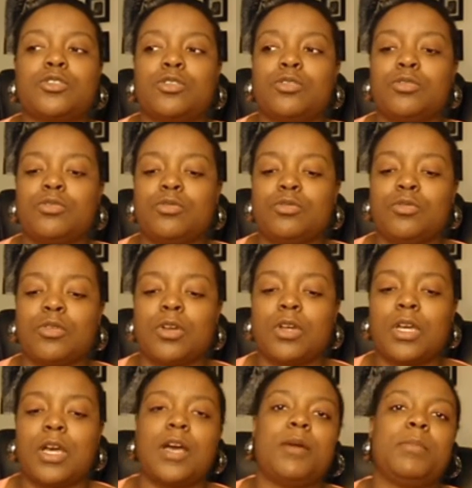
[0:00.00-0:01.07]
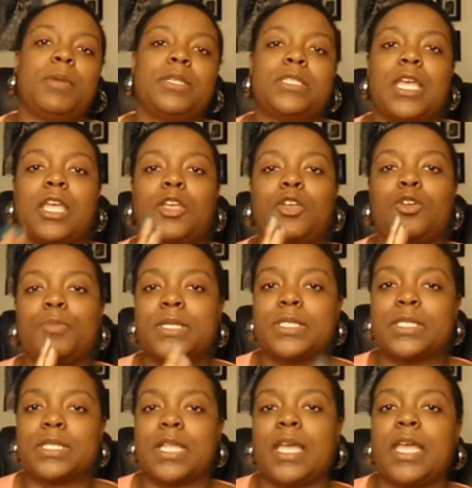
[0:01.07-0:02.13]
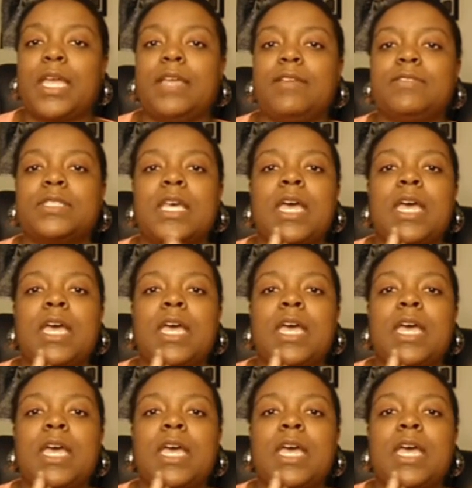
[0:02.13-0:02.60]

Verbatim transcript: to come and take human slaves